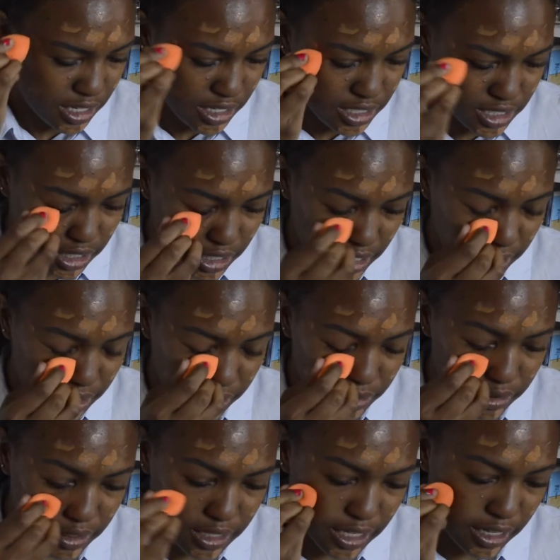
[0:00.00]
so that you
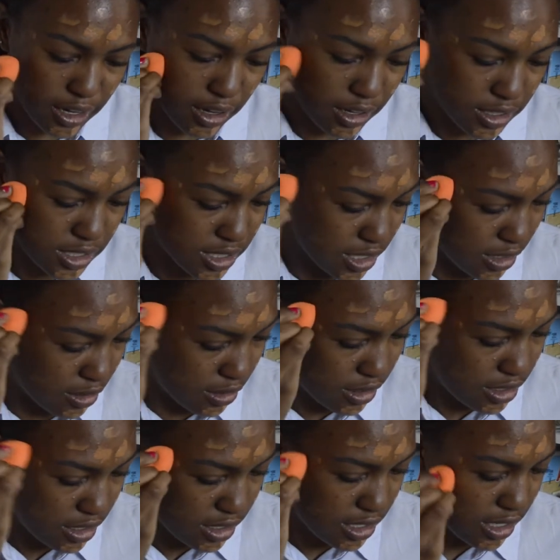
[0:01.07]
can also
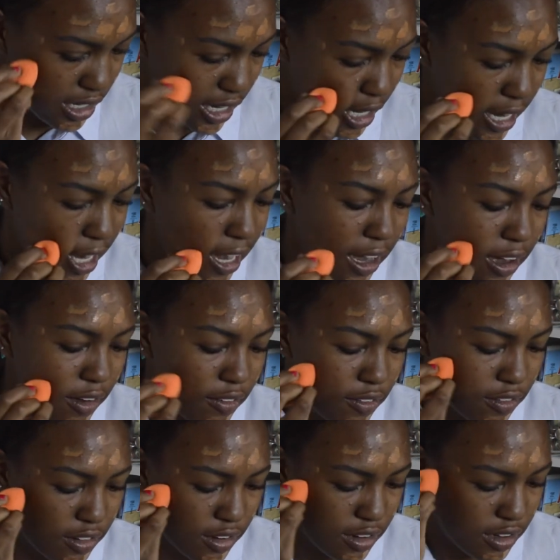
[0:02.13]
have
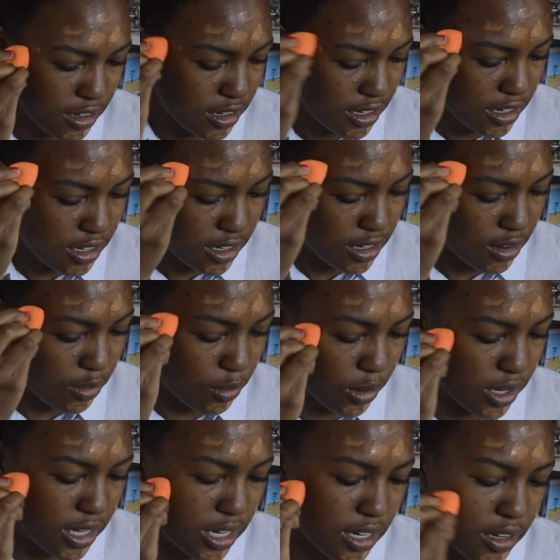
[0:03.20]
one.